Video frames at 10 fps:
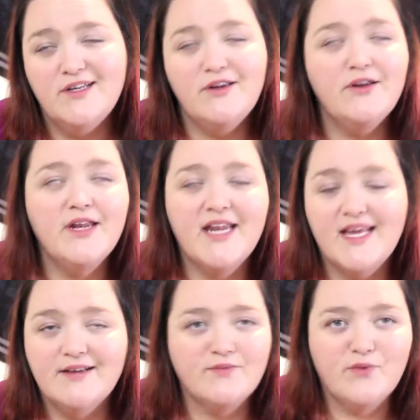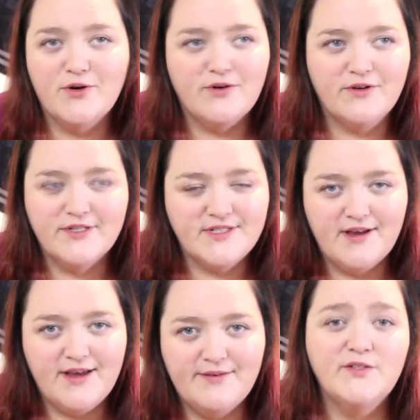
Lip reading: Nudity and whatnot aside.